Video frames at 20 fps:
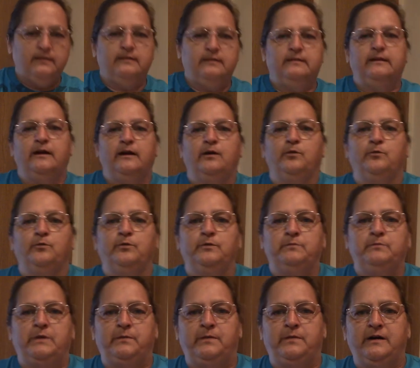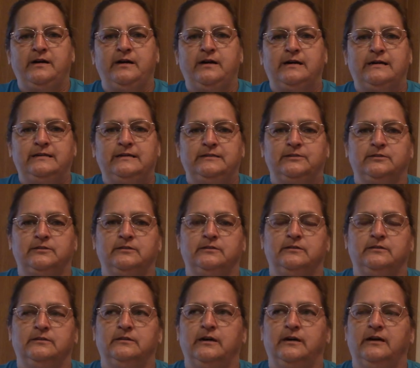Now when my buckeyes
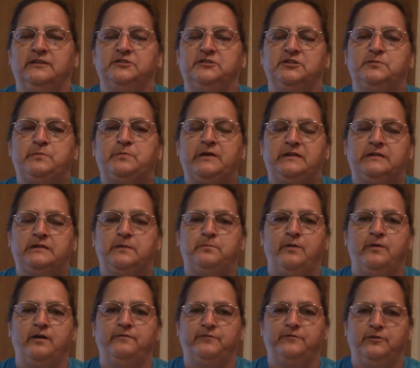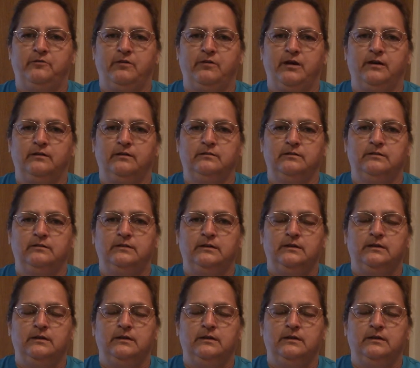are uh, just picked up off the ground